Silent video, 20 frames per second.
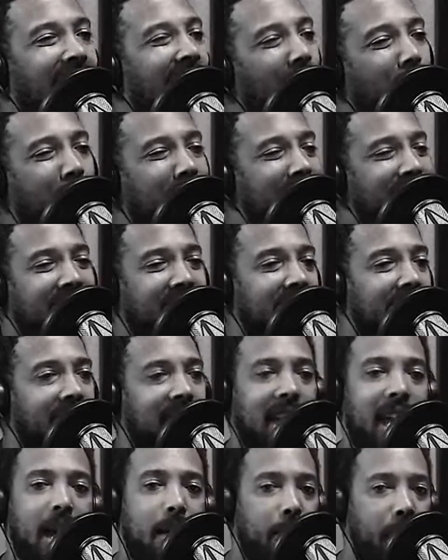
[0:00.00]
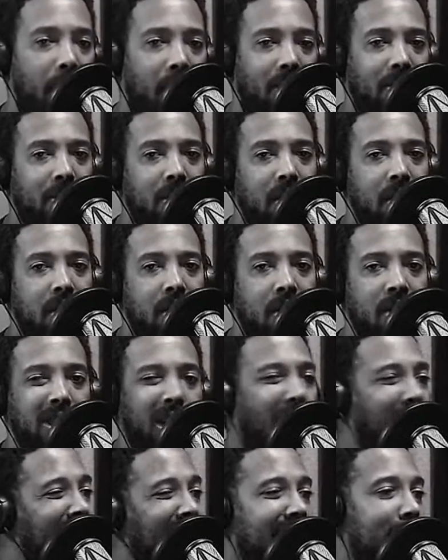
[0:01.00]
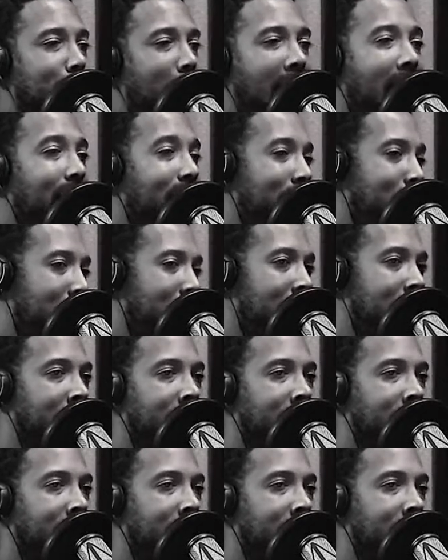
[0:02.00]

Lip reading: oh, well, this is a Sambo. So it didn't bother me.